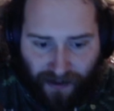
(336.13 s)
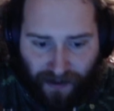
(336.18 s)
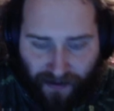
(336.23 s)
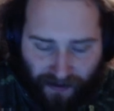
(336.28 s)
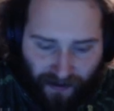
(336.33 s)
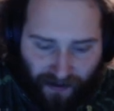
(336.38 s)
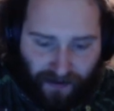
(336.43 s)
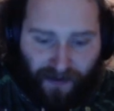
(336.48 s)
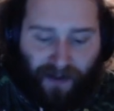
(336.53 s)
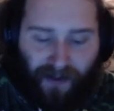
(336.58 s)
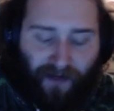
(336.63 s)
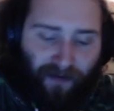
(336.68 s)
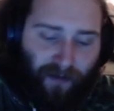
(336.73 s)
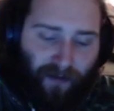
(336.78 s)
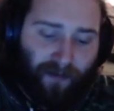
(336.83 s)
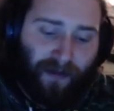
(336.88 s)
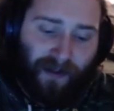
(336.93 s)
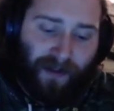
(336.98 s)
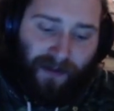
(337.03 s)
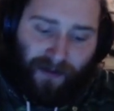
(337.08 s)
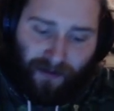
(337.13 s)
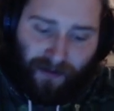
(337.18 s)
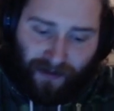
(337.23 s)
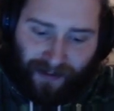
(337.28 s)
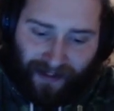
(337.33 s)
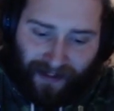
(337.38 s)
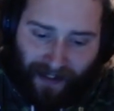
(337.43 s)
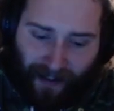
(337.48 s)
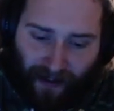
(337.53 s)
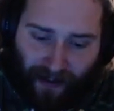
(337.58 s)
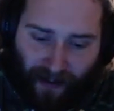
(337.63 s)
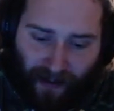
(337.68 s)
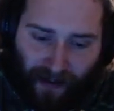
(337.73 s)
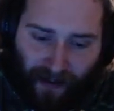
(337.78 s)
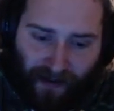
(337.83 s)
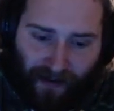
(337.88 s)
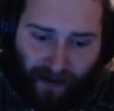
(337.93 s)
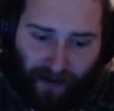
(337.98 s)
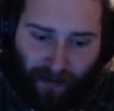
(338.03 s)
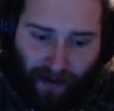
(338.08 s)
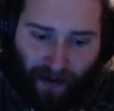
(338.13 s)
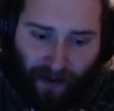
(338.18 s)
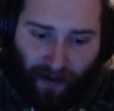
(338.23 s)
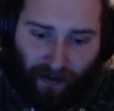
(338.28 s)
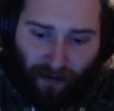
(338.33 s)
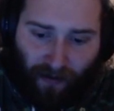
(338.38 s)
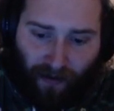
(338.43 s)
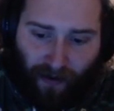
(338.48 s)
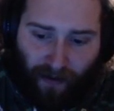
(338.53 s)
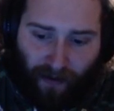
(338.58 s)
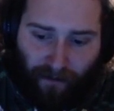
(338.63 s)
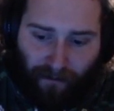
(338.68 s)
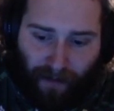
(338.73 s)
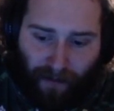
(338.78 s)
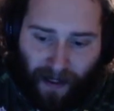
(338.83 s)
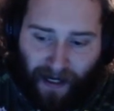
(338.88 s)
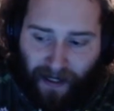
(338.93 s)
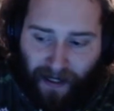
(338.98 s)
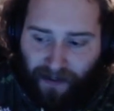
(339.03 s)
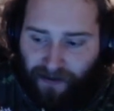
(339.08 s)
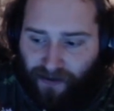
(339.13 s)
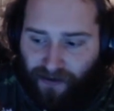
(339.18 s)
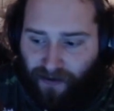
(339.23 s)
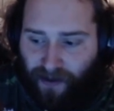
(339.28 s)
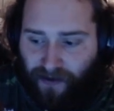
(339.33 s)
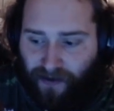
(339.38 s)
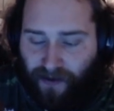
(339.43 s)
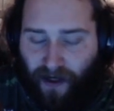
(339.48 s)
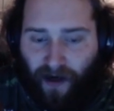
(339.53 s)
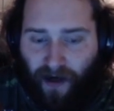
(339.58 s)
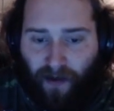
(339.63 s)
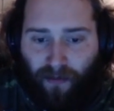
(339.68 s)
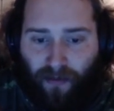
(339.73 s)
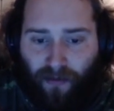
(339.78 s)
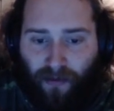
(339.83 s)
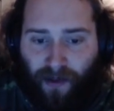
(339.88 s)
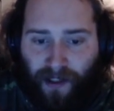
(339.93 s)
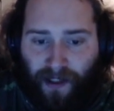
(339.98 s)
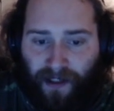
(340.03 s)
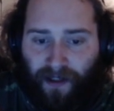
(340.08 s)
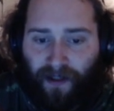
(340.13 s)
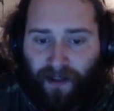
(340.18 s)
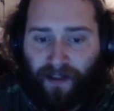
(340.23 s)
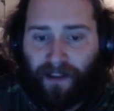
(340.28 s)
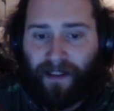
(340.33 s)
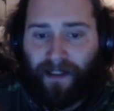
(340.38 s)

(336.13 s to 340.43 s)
this Severum pistol, and get some health back. So that's pretty nutty.